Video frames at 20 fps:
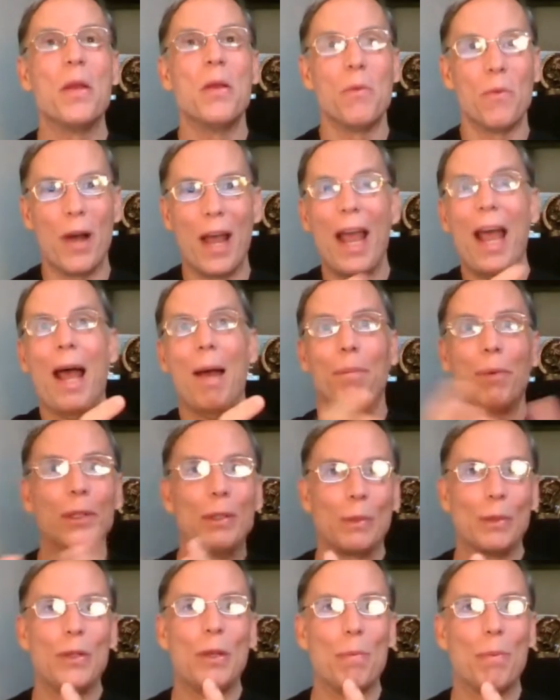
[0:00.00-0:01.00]
What
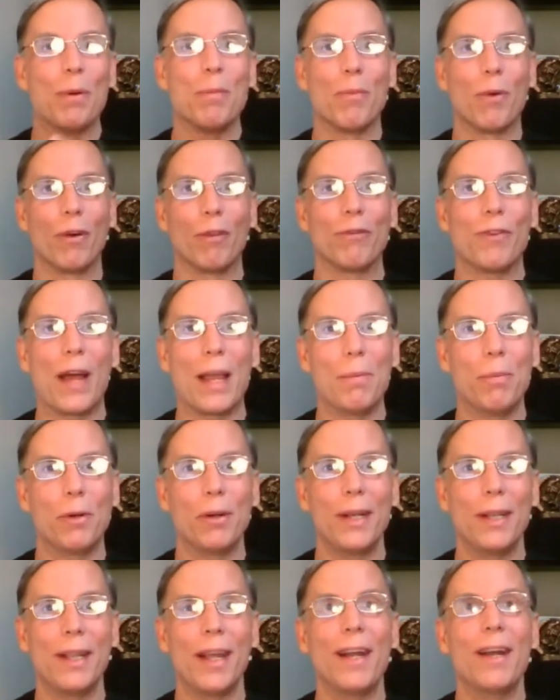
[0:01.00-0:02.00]
happens when you put more fiber
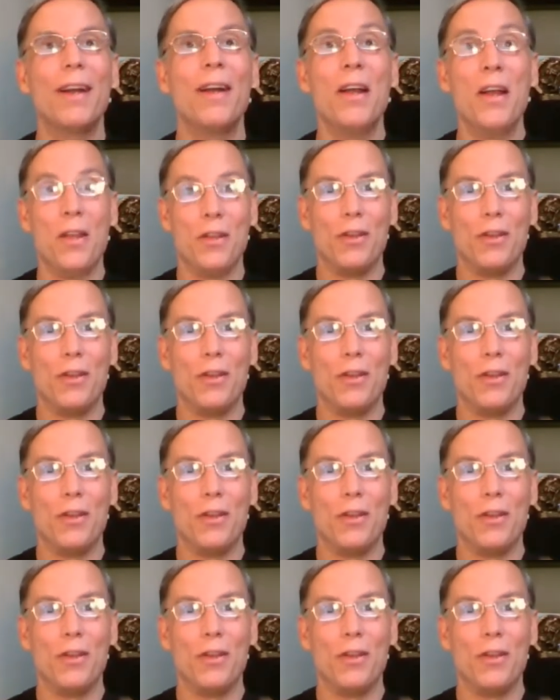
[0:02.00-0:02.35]
in there?